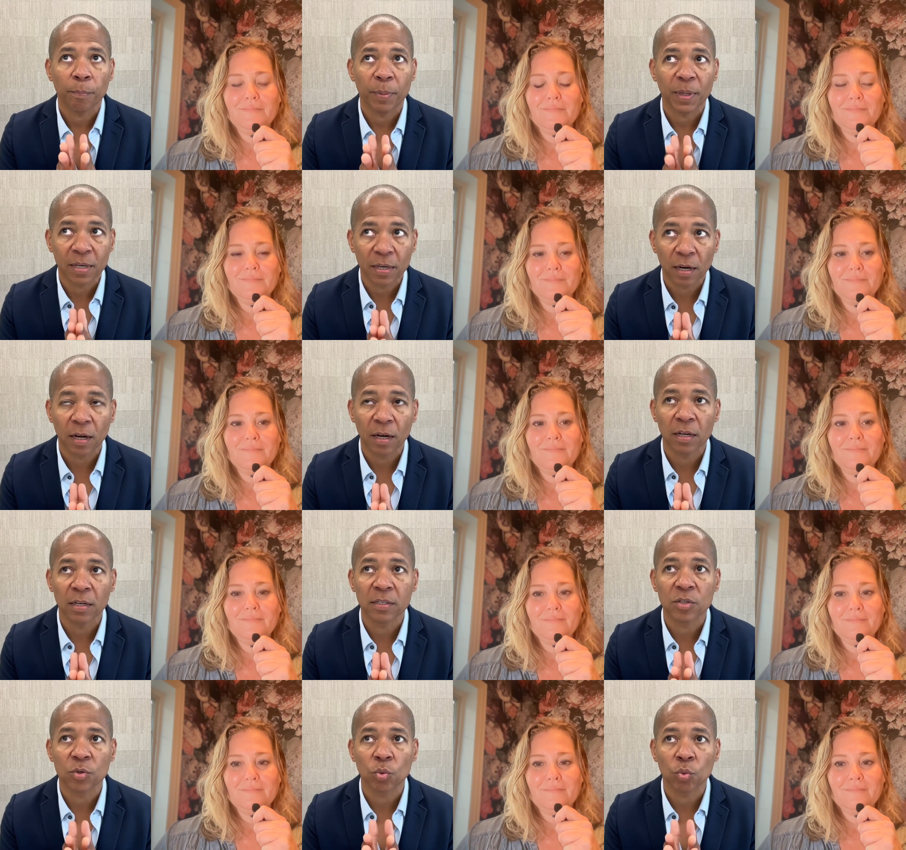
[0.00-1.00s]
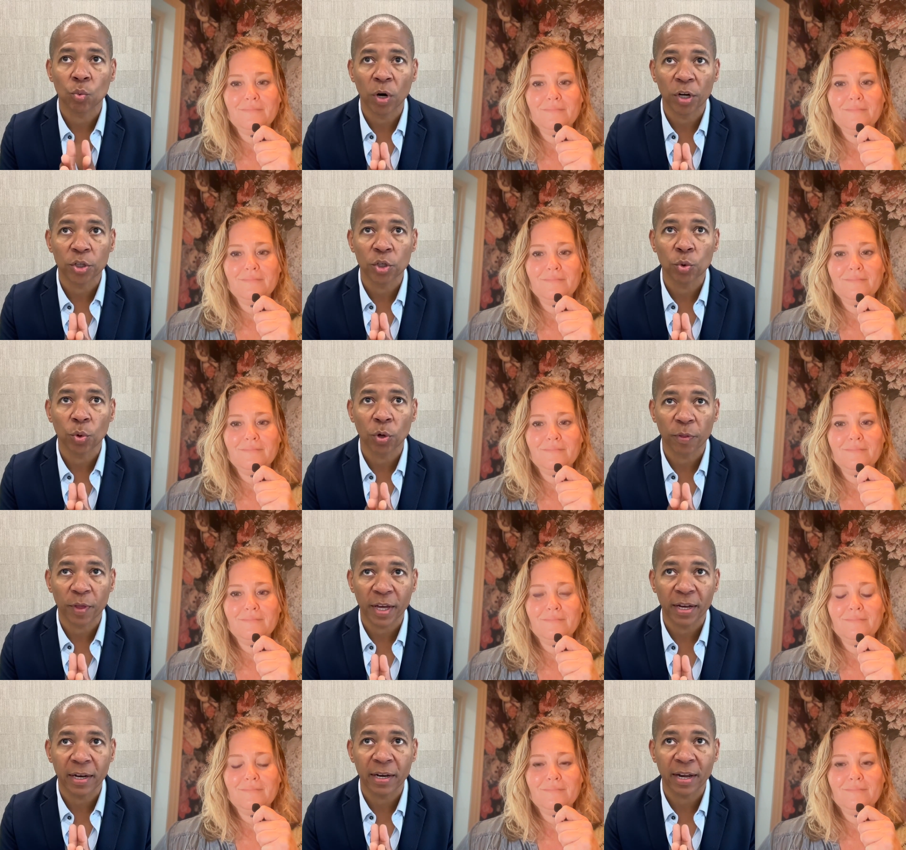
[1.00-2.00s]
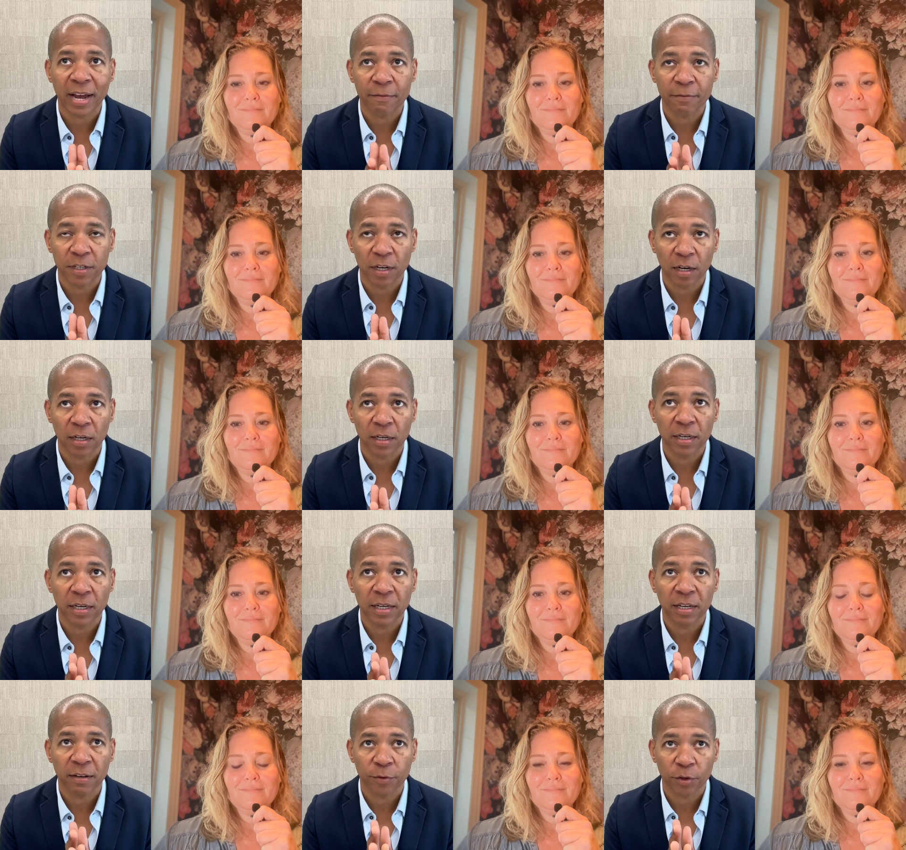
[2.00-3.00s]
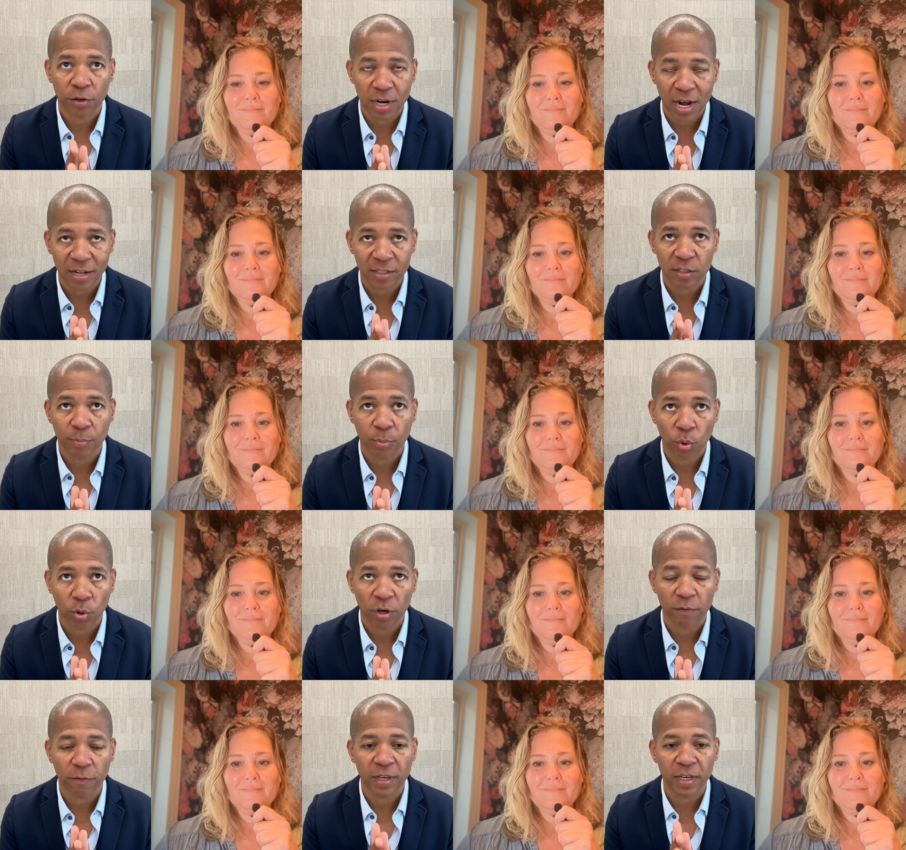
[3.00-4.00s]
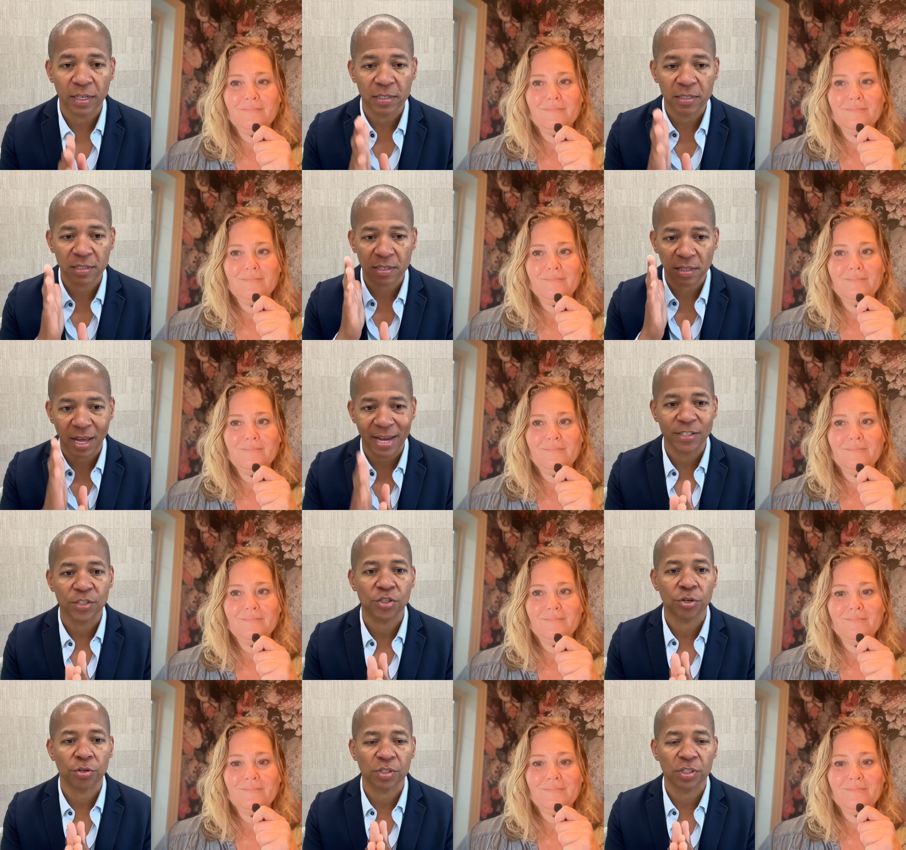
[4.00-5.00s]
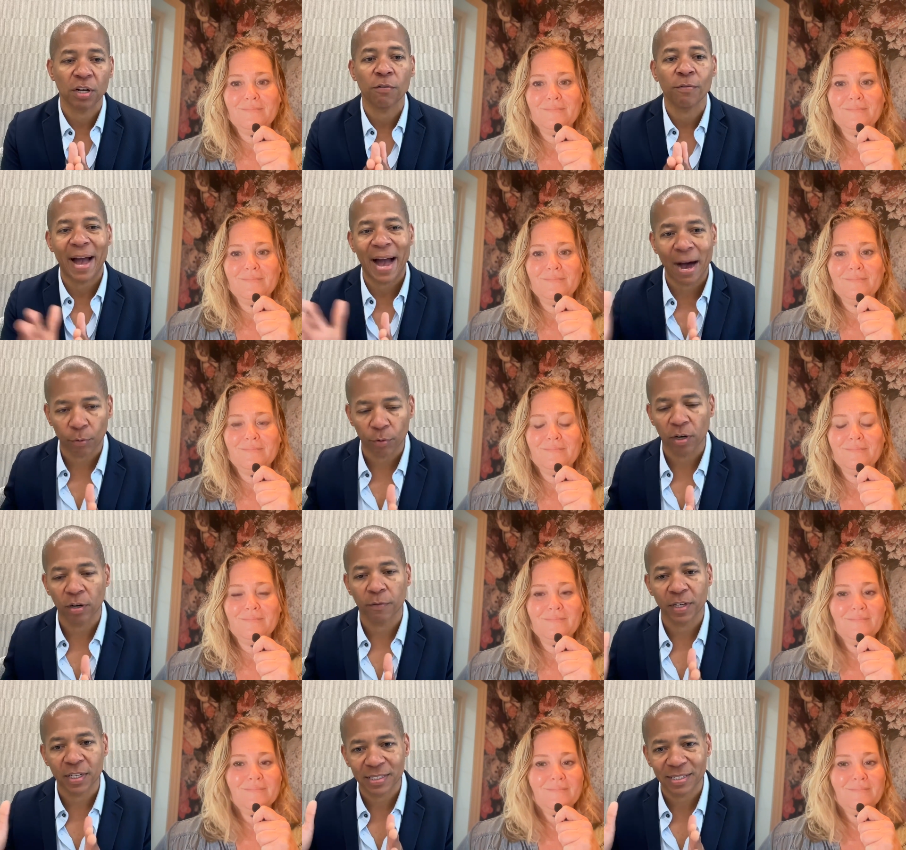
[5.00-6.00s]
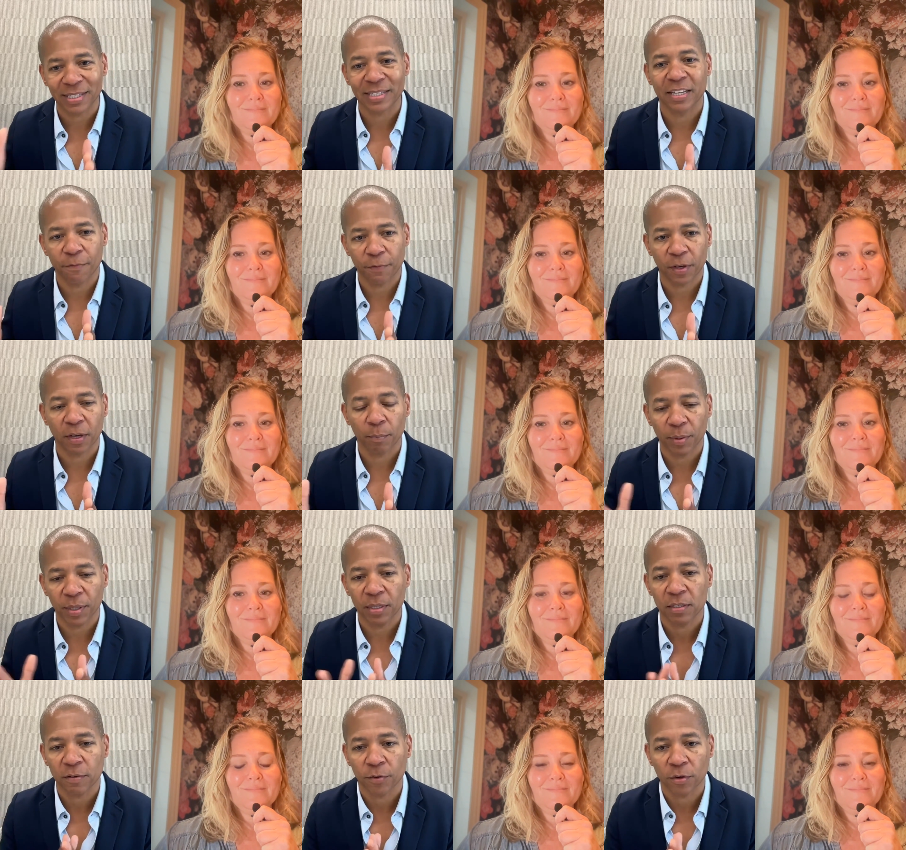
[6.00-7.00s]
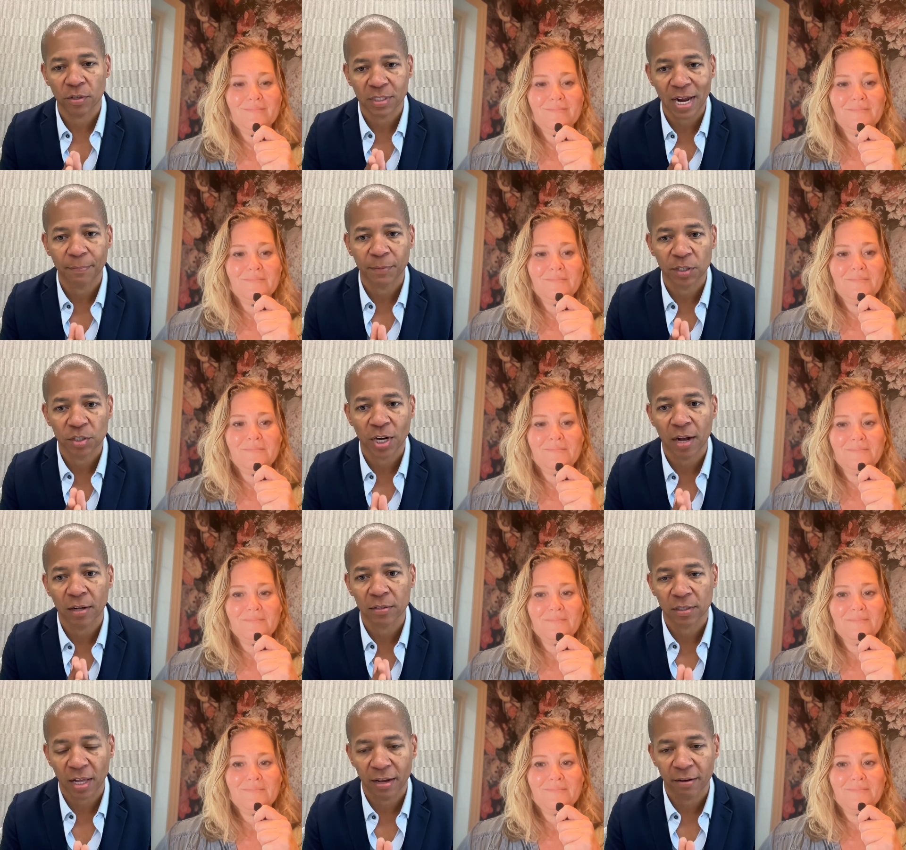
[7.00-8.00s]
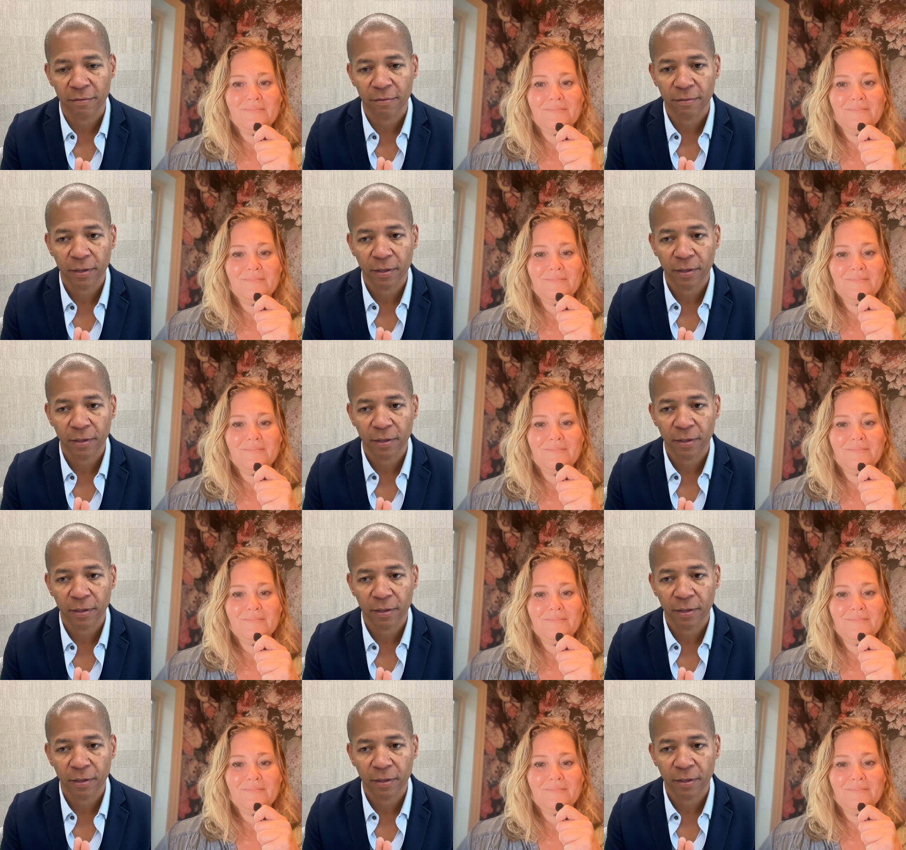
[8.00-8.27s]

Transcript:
Speaker 1: because what you will then have done if you're not supportive is sliced yourself out of an, a significant piece of your adopted child's life.